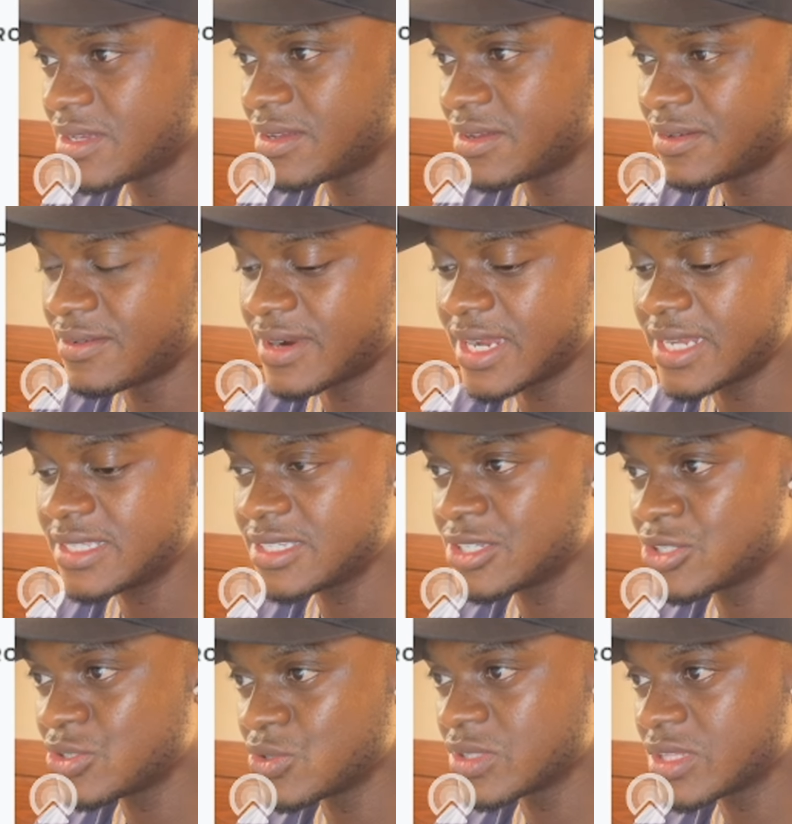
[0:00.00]
right?
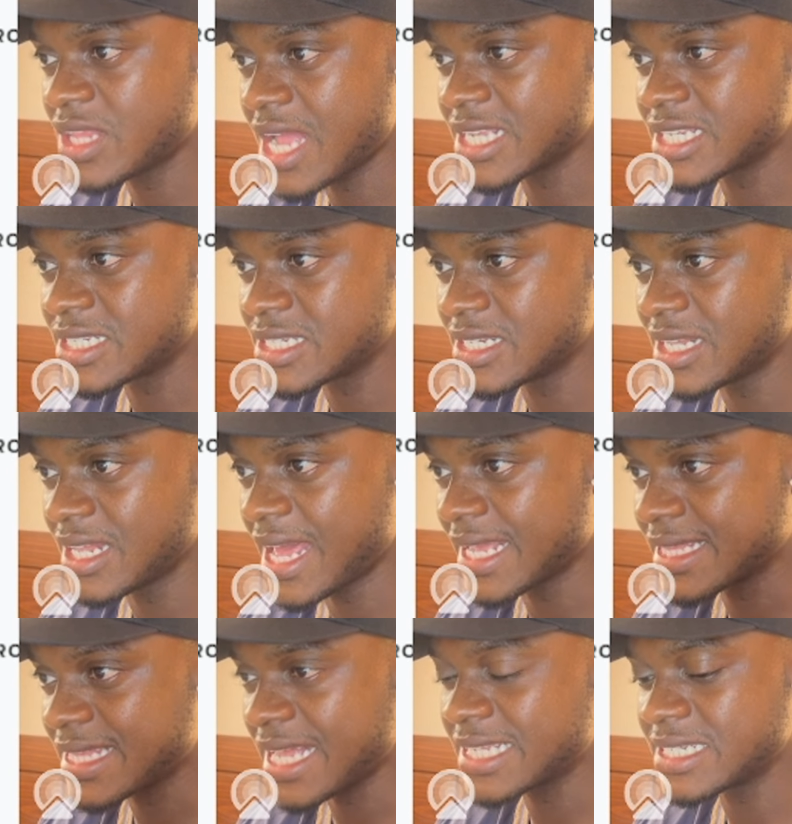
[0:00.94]
So touch, like
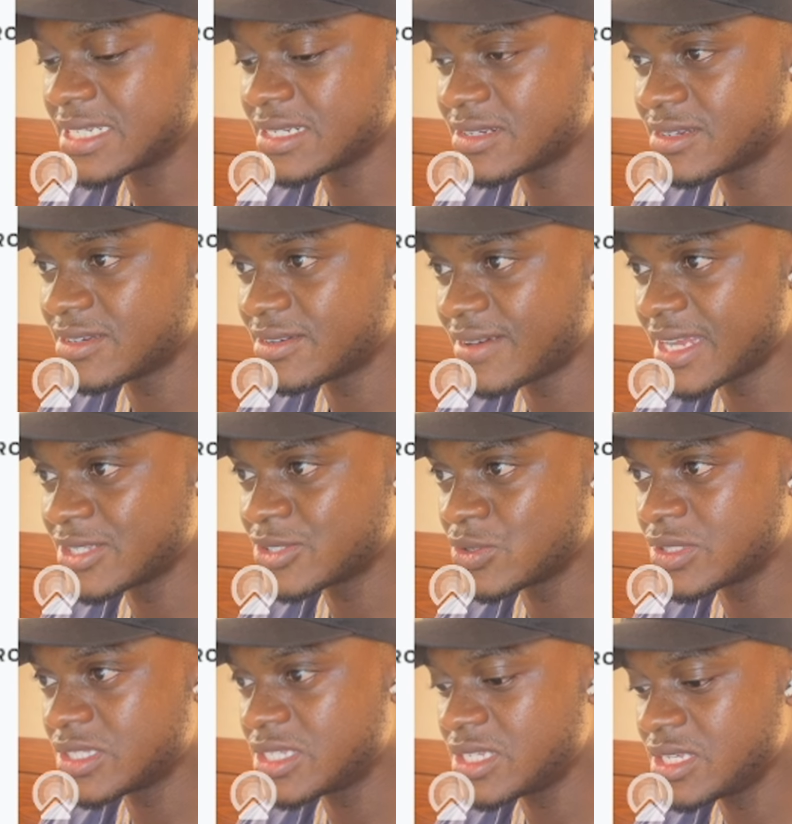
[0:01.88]
touching, right? So
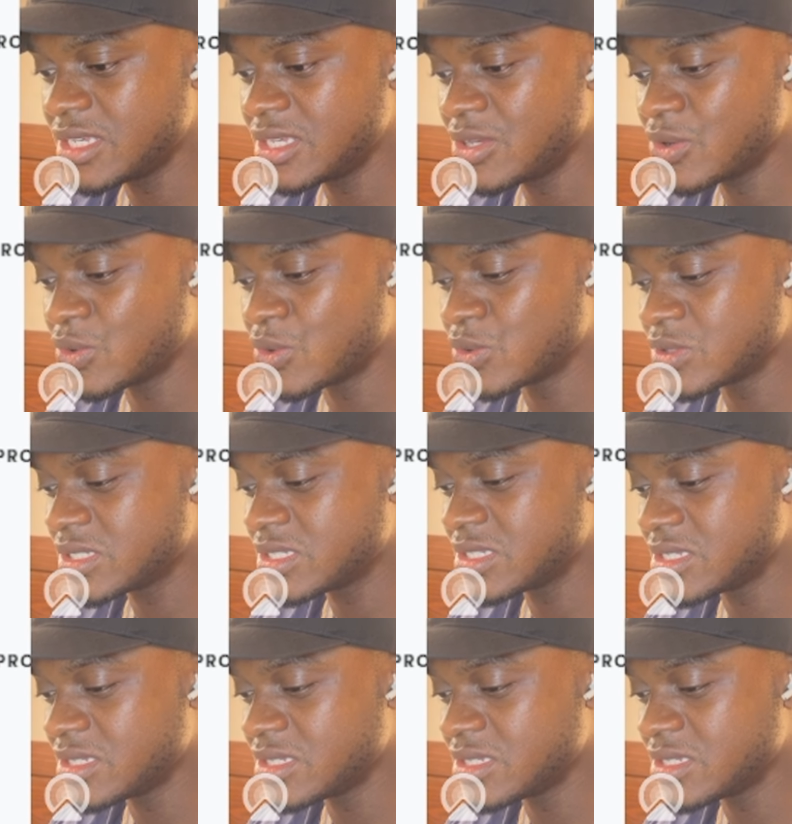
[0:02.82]
TOC,